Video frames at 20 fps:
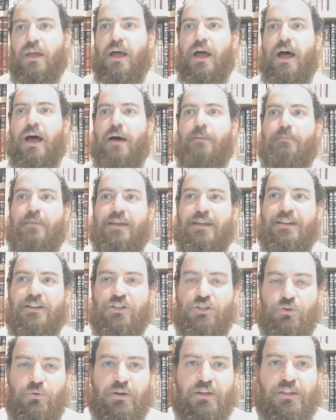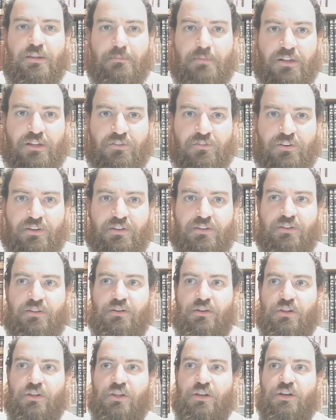um, in doing the mitzvahs,
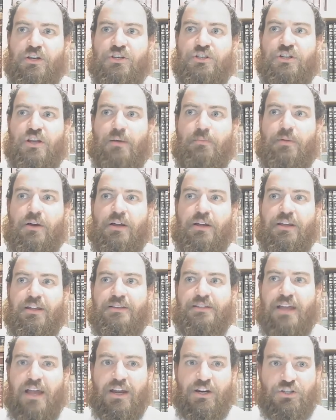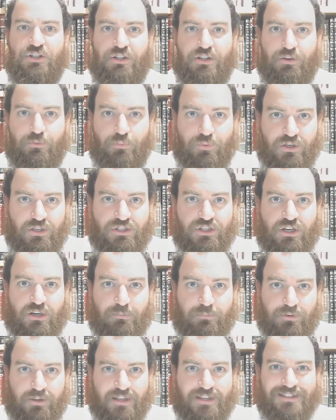the neshama is actually reaching a
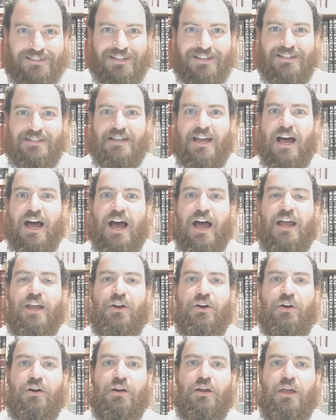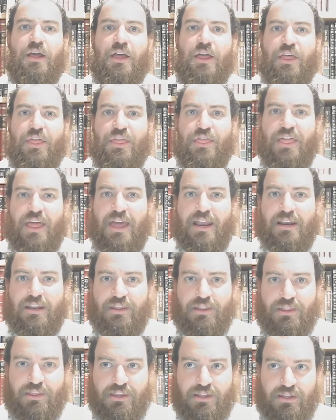place that is higher
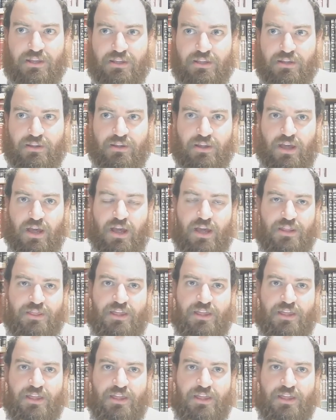than the uh,